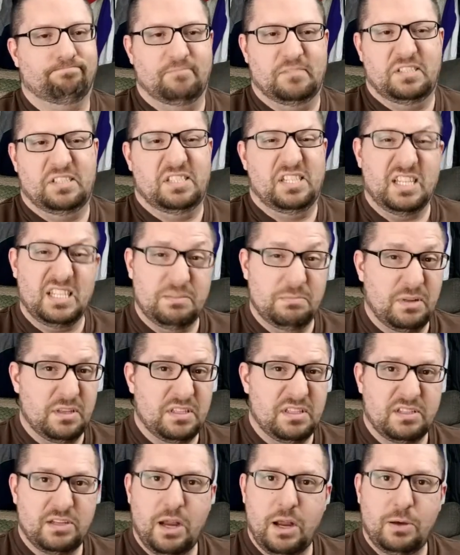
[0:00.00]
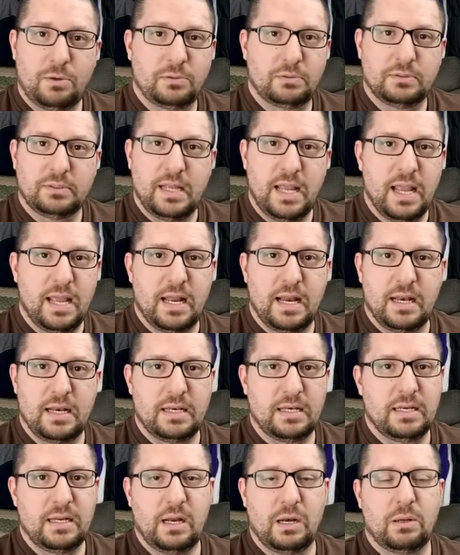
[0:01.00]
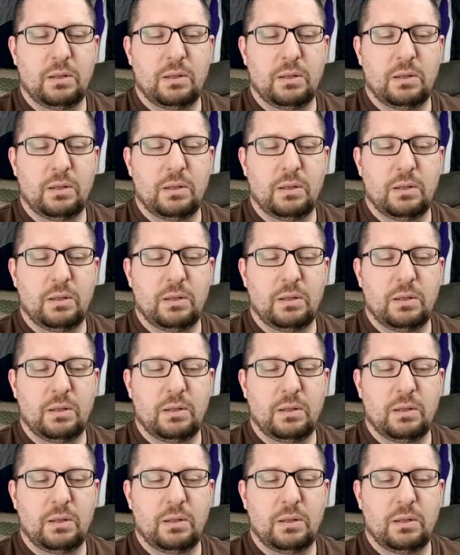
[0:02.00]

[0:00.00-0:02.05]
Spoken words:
6 months ago, and